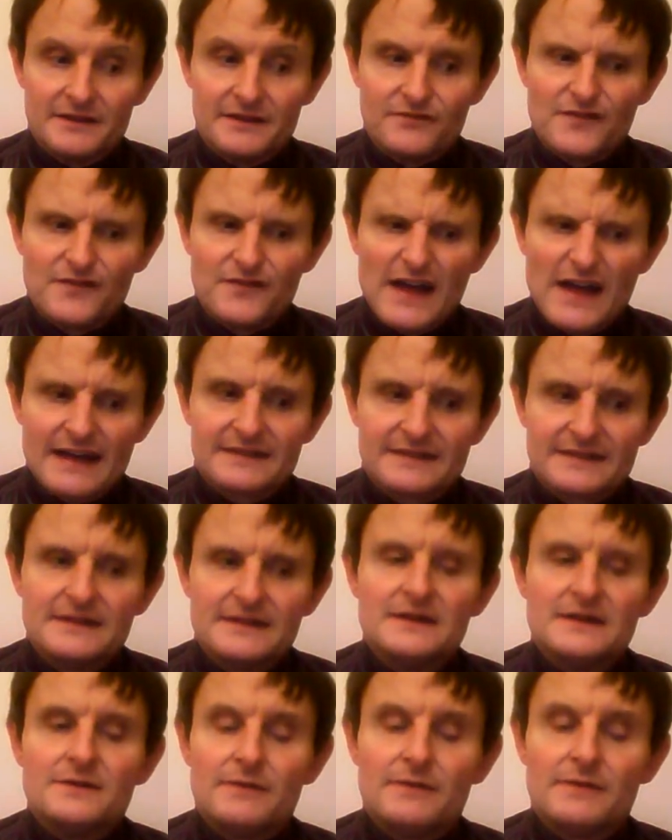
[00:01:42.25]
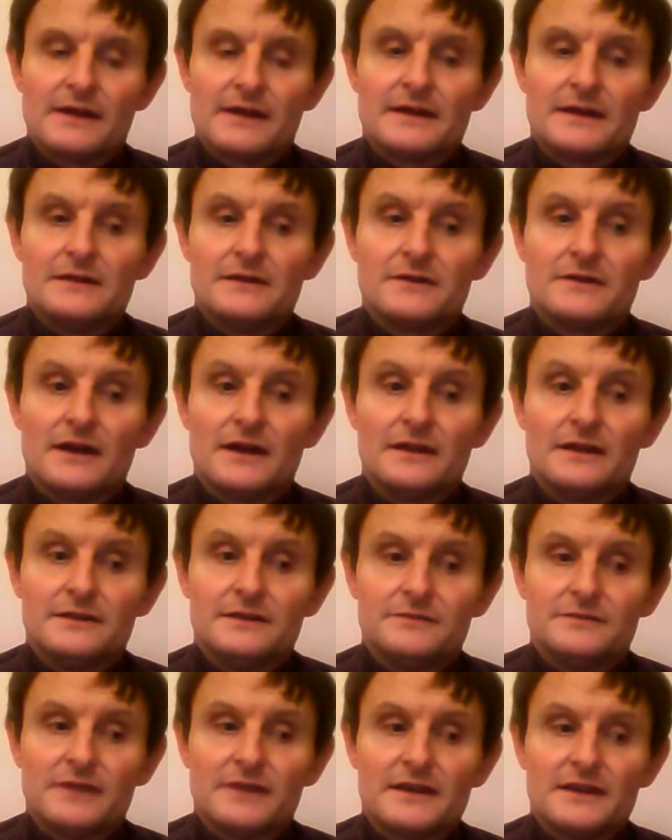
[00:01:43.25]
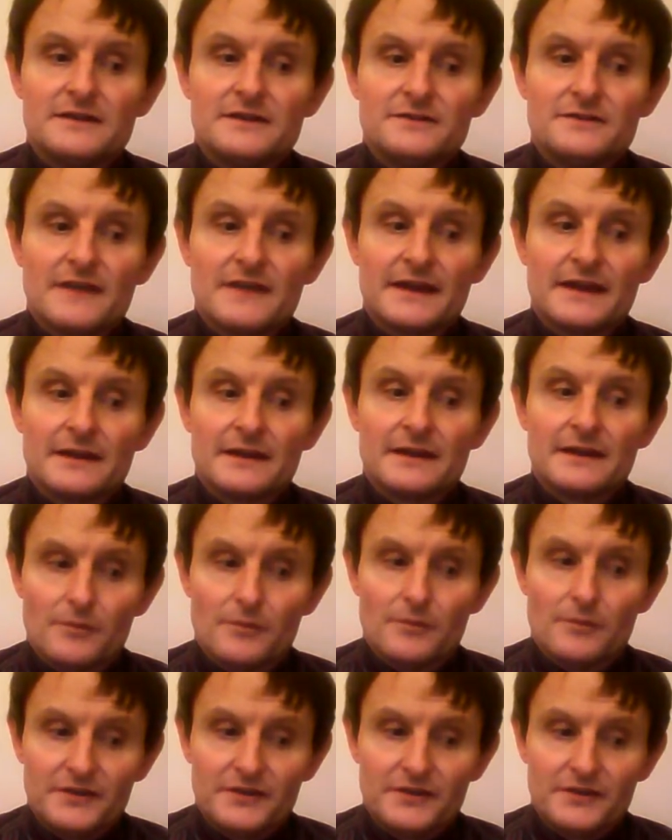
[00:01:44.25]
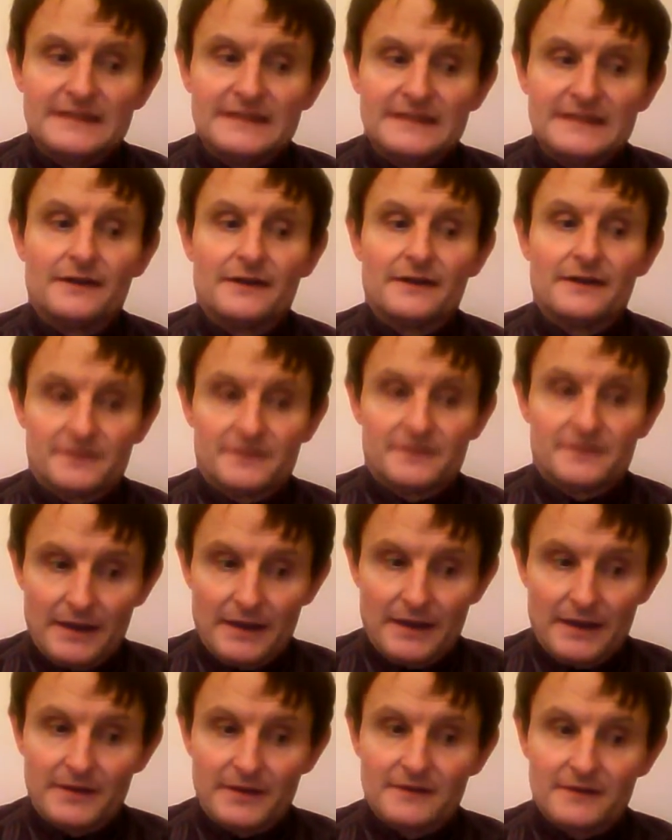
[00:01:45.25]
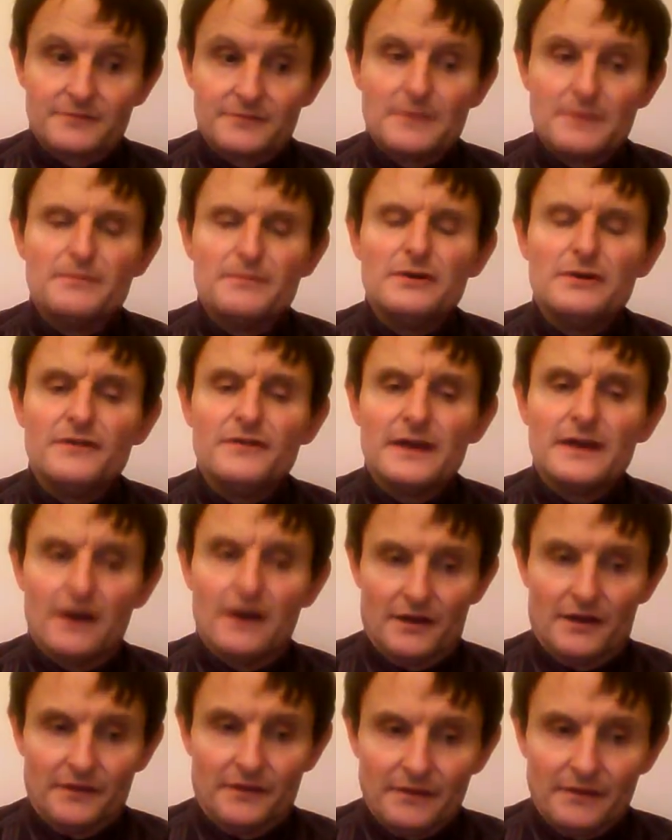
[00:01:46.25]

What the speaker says: In fact, we're going to do that in a lot more detail this week, because we're moving on